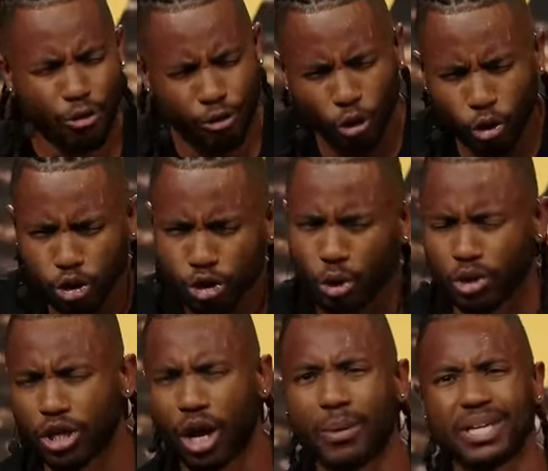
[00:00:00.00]
Full strokes,
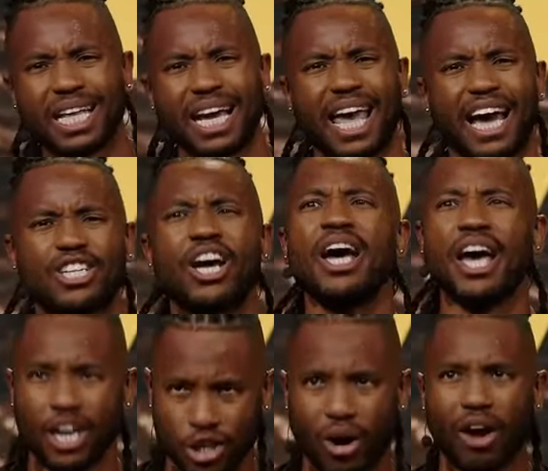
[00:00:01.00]
get all the way into that catch
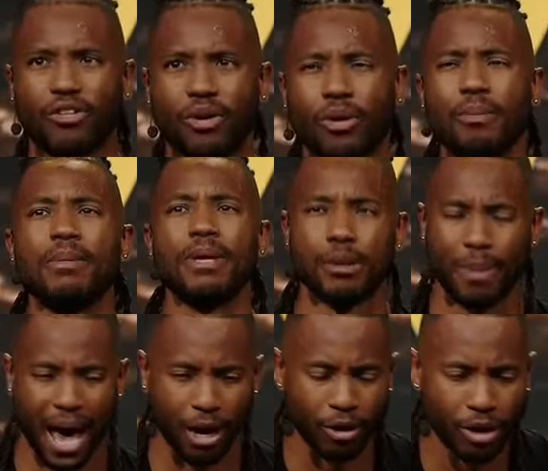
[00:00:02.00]
and drive through. Meet me in the
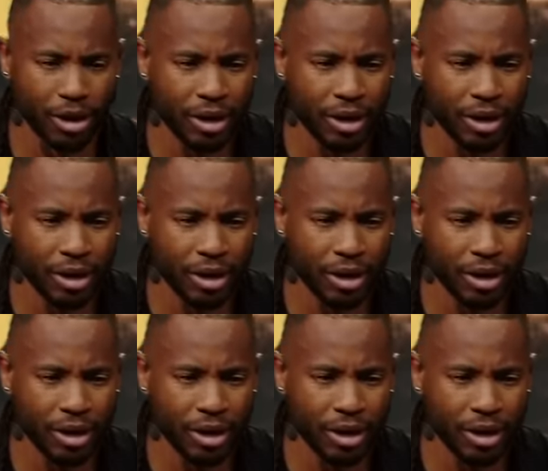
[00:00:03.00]
paddle.